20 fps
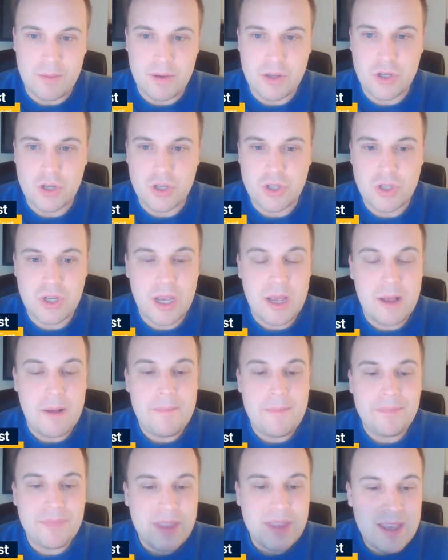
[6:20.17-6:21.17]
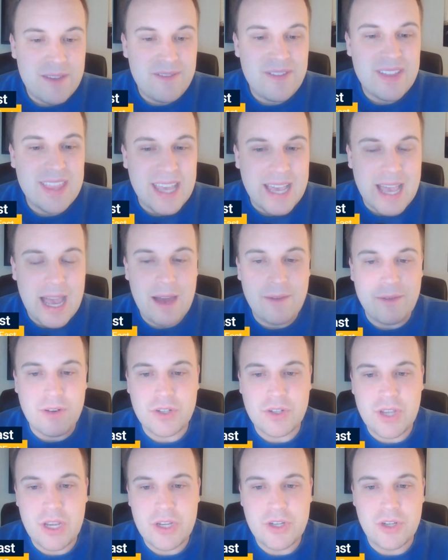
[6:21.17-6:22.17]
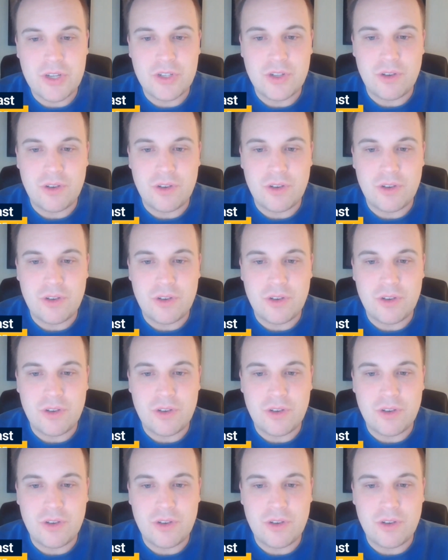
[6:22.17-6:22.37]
But just given the conversation